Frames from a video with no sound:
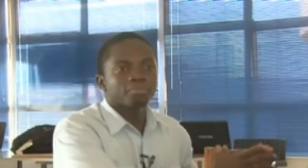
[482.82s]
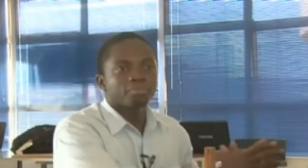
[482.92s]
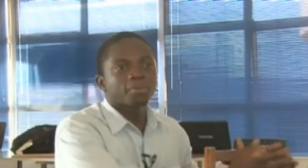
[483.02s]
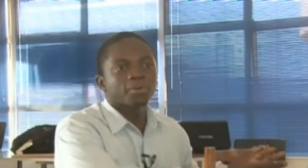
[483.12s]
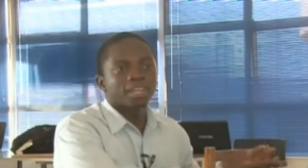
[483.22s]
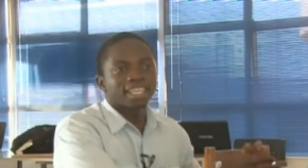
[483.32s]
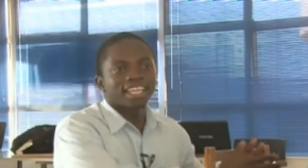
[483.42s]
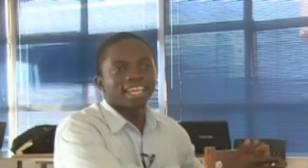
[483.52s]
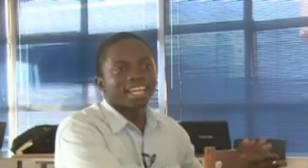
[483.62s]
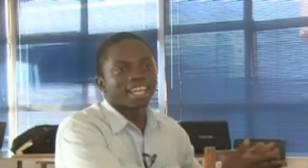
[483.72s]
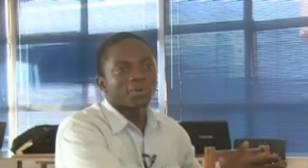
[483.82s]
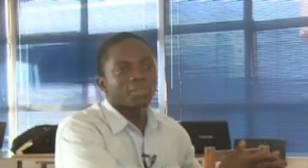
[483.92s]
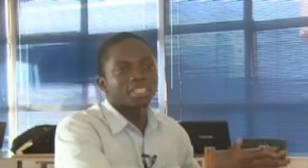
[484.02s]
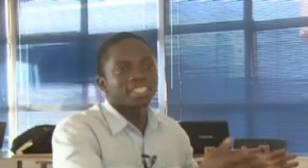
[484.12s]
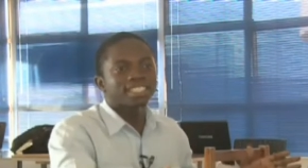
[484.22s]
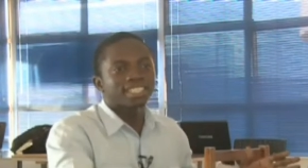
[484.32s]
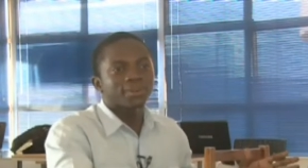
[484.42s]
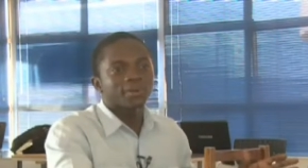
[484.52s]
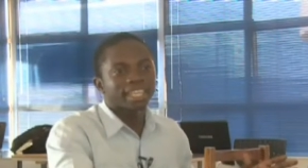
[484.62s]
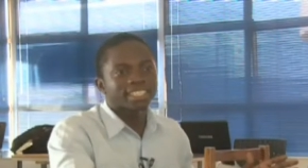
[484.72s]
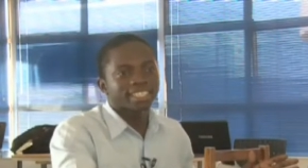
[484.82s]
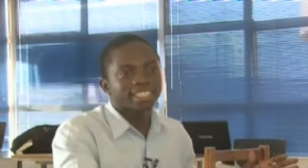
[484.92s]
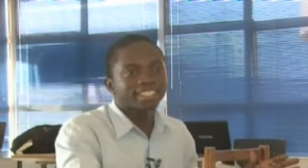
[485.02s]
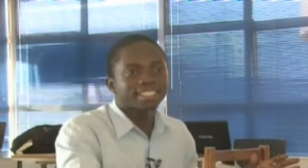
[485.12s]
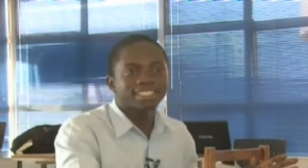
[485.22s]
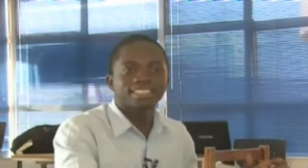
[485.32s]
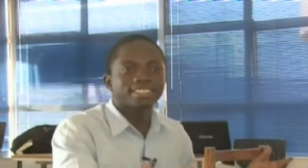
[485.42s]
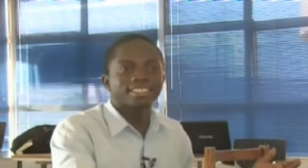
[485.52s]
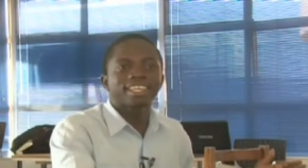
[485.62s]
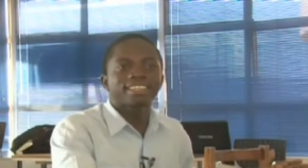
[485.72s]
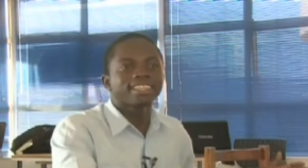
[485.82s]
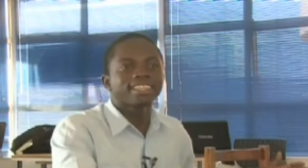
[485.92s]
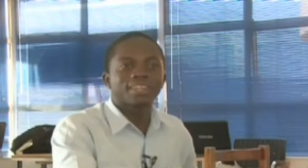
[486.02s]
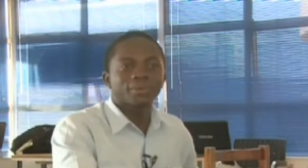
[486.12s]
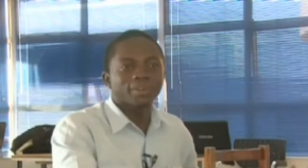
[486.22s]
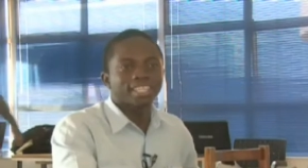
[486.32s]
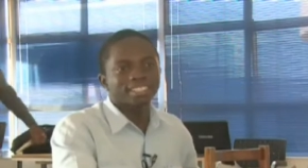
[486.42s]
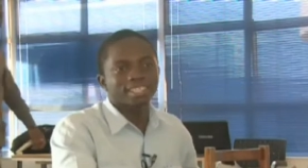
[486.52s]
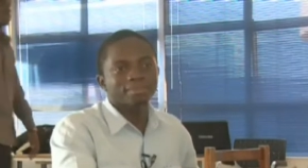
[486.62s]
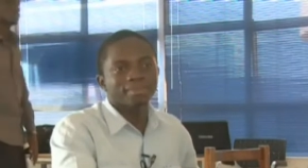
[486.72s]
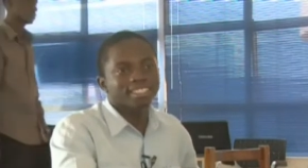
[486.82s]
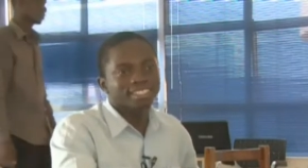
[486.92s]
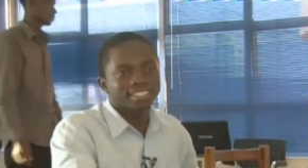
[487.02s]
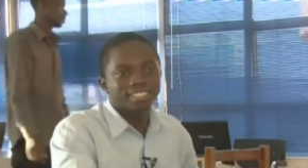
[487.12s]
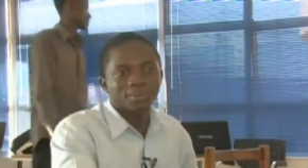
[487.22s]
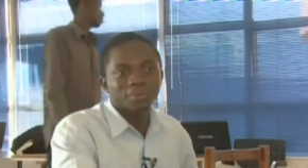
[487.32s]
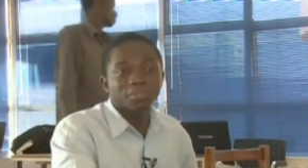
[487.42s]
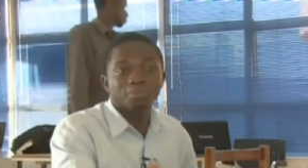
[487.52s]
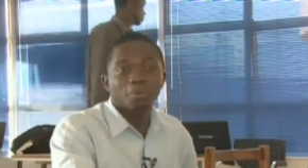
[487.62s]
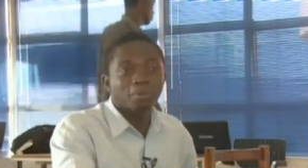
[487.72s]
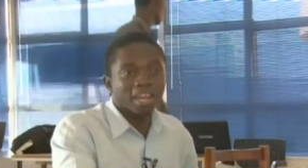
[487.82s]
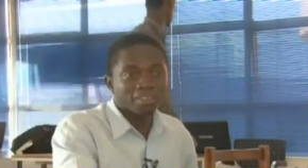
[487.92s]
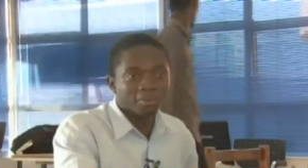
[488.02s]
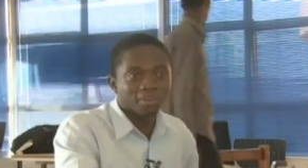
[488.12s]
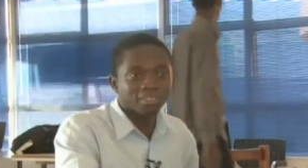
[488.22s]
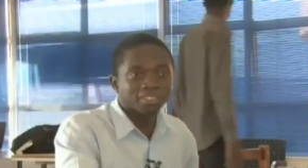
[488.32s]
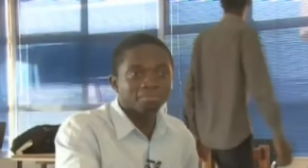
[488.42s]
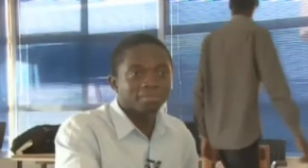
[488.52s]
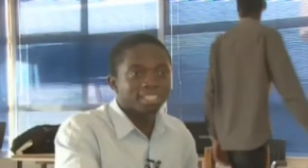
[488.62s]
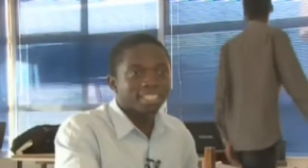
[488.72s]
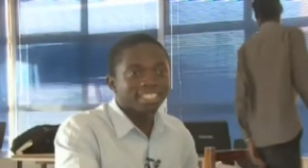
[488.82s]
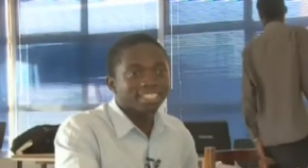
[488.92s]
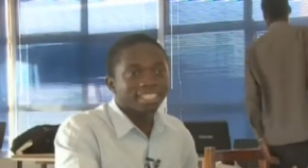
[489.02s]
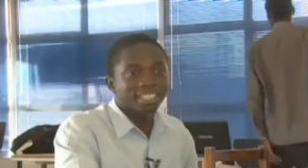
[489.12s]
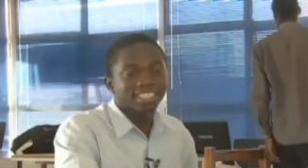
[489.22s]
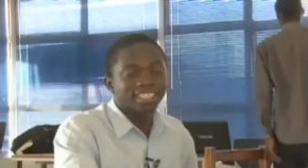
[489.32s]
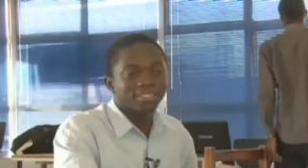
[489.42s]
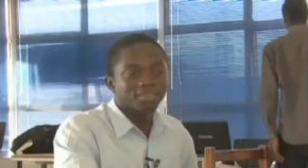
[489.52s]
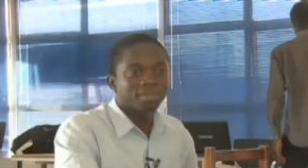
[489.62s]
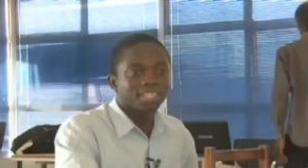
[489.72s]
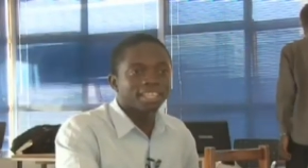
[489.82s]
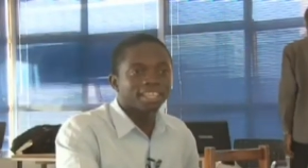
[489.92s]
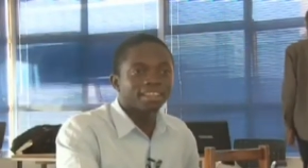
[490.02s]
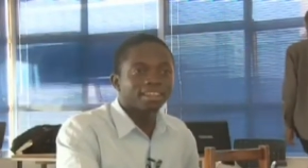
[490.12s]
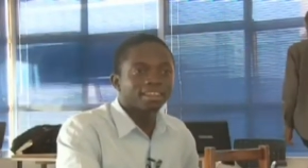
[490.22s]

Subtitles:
people that are not easily connected. It's the thing that connects them. ICT includes mobile phones, internet, and so many other